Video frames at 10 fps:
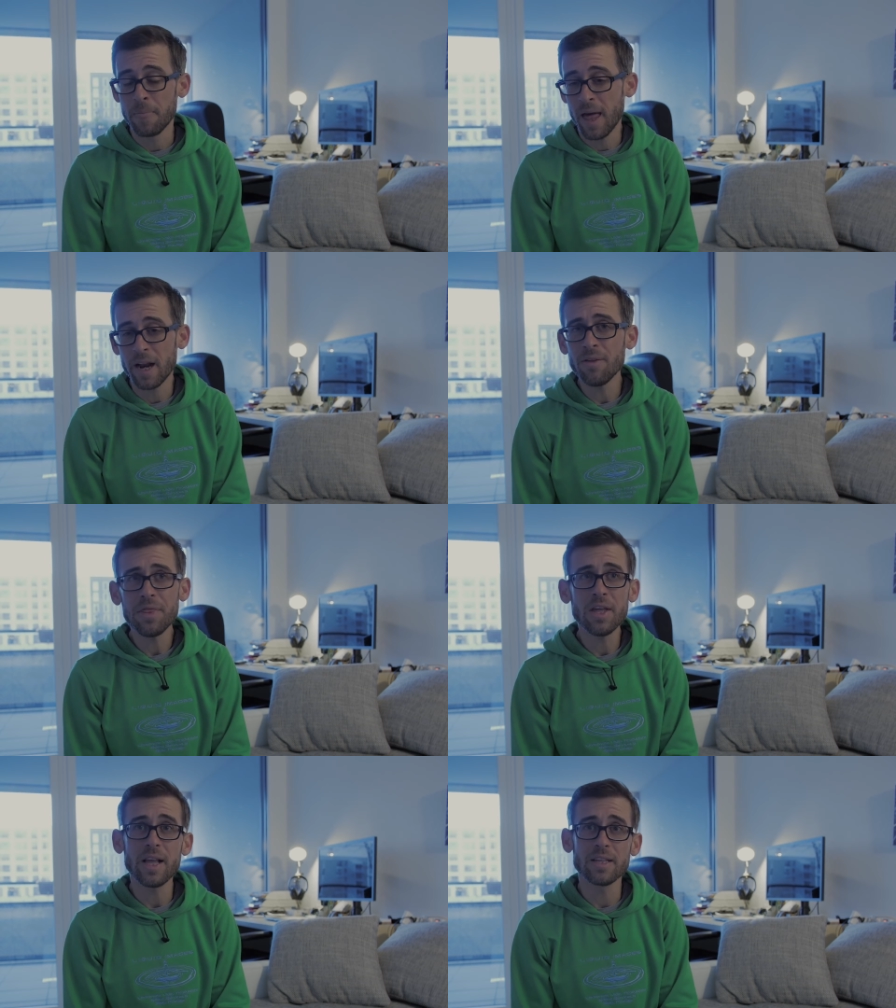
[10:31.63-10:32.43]
And I don't
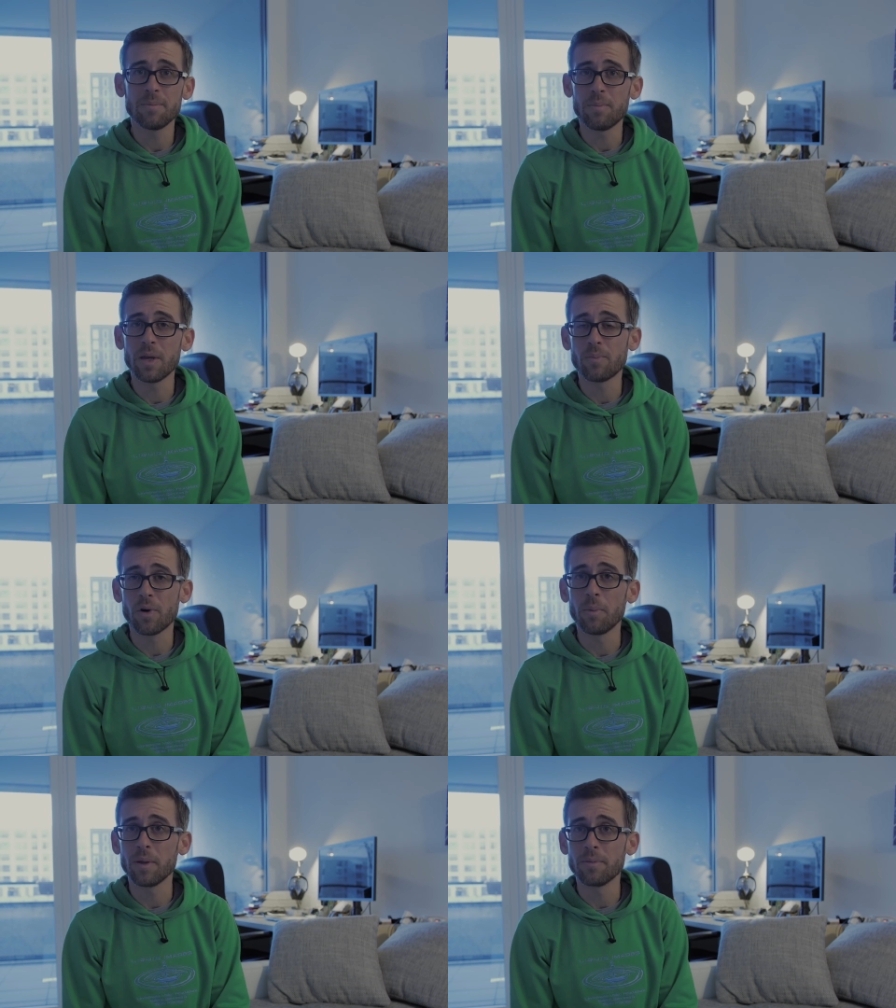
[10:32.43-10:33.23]
think that's a big
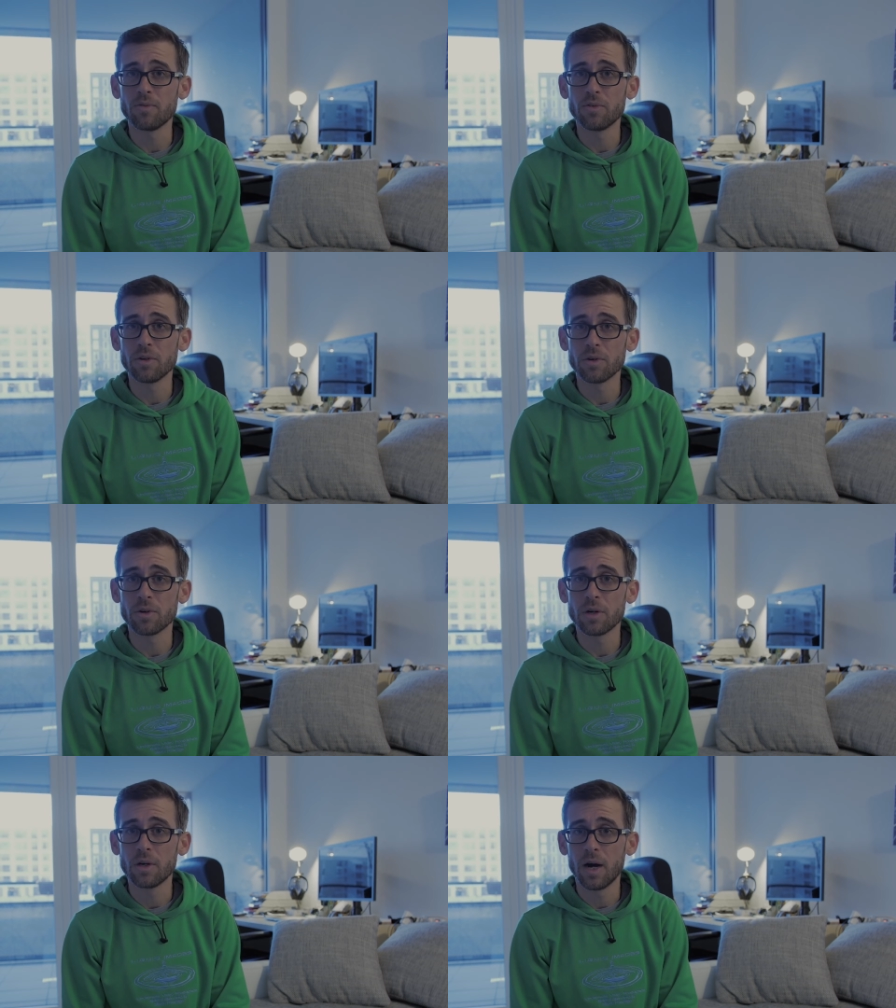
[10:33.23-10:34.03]
problem if
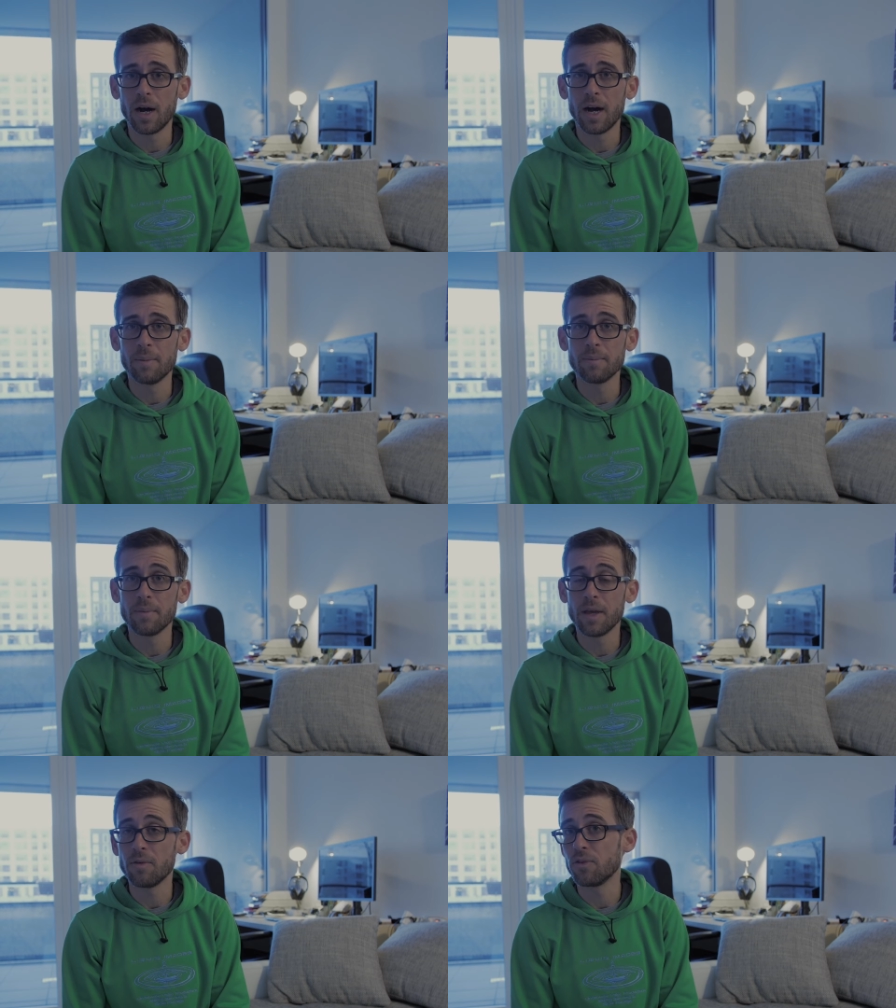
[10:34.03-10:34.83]
you're
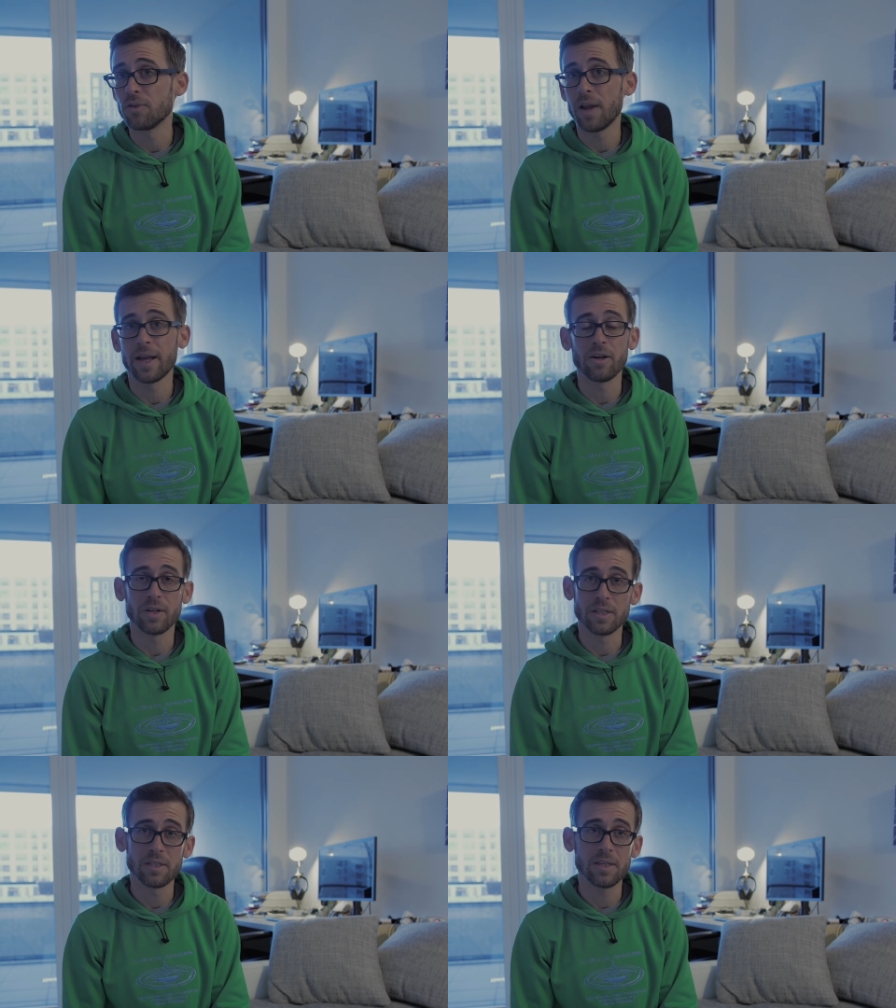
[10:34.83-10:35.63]
like on
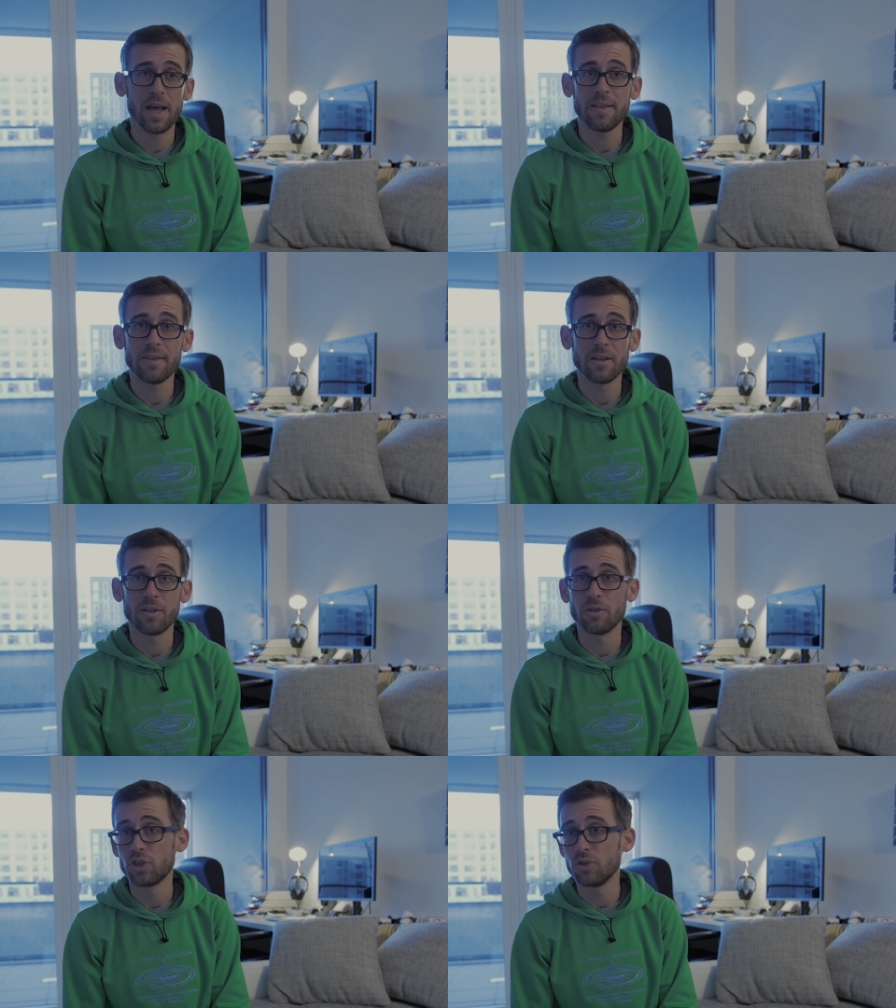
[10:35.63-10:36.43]
a set and
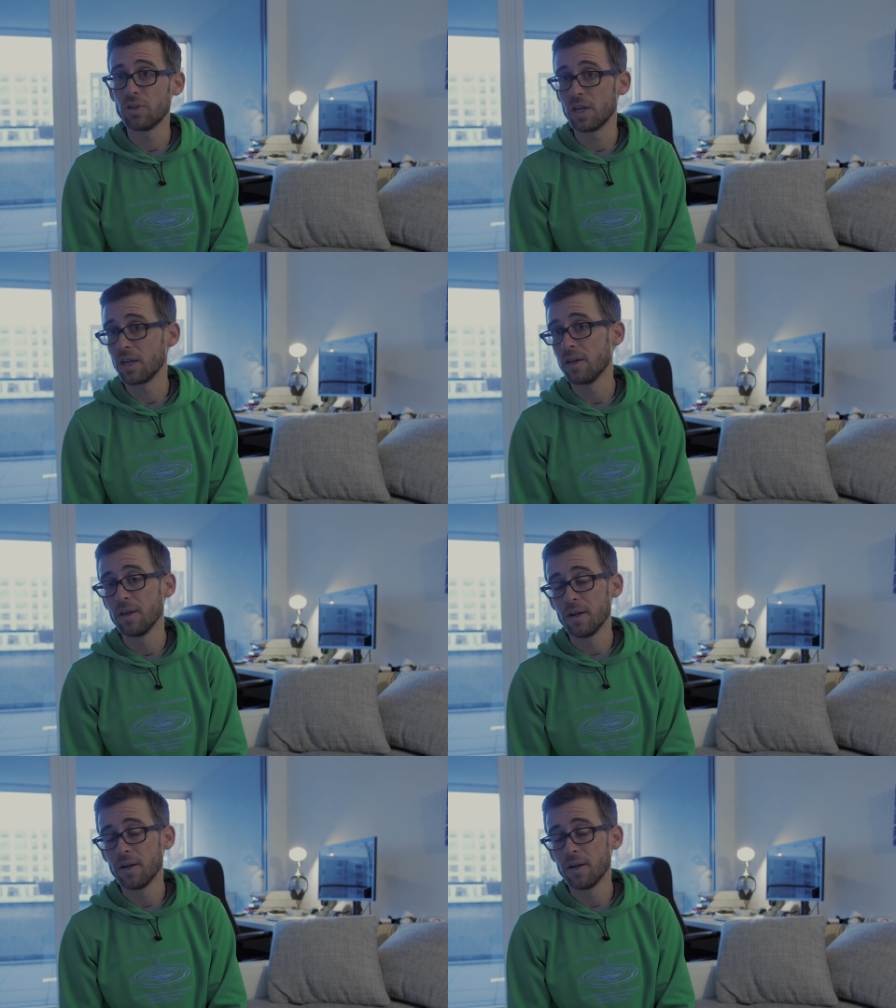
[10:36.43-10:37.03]
you're shooting